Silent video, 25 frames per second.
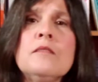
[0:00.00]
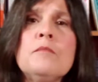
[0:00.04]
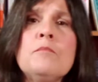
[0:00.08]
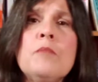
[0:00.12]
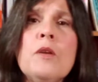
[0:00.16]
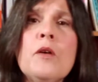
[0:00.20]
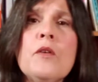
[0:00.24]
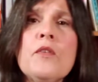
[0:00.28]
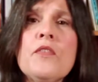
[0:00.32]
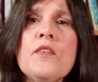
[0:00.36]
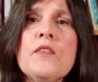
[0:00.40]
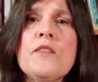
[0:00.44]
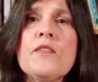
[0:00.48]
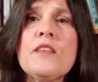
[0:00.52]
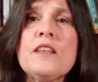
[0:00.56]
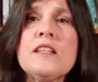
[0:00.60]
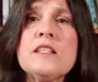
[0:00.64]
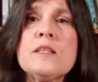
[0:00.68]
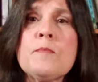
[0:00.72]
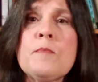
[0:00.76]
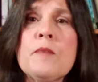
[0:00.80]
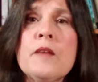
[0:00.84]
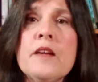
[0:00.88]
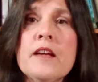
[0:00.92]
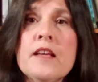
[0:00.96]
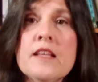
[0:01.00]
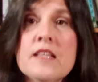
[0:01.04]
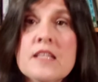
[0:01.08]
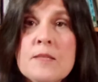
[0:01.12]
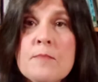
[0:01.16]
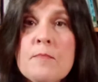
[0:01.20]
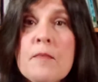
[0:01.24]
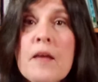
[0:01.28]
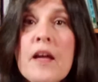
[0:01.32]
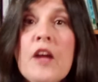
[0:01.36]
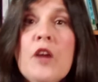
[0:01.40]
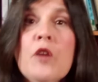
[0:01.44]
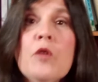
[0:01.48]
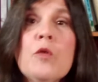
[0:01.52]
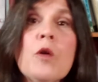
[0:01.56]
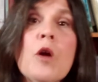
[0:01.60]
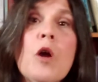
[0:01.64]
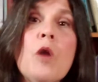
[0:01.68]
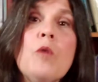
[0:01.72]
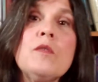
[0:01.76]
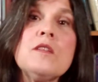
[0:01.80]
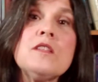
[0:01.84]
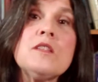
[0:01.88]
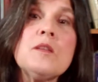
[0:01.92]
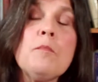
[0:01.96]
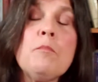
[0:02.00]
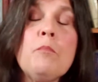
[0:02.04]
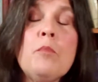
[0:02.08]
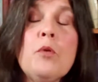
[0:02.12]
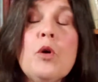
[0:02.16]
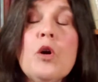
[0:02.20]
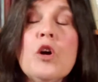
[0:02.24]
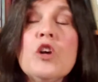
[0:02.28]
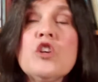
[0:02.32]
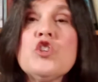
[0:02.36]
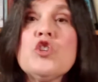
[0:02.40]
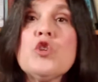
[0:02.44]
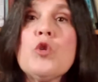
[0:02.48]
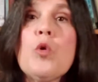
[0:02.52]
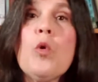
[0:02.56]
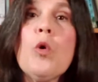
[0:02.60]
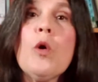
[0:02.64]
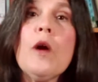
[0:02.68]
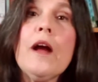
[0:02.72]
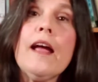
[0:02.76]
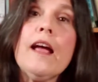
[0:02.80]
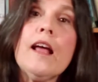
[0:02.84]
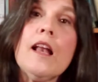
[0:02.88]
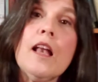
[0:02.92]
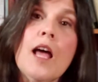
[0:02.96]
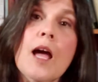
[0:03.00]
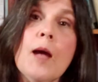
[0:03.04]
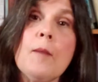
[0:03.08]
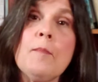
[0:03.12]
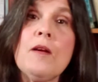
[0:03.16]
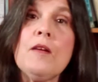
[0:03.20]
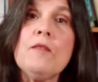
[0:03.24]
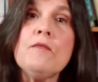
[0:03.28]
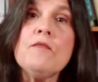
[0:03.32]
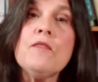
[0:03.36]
Both of these plants may grow as a bush or a climbing